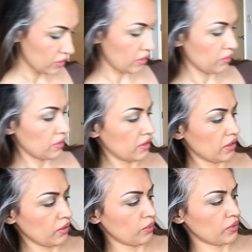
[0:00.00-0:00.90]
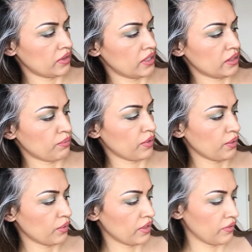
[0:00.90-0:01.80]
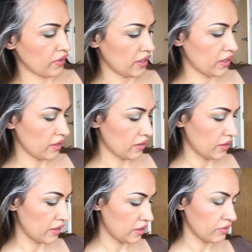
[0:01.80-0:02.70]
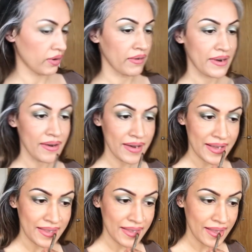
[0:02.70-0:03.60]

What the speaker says: I'm going to go in with this bright one over here. I think it's very nice.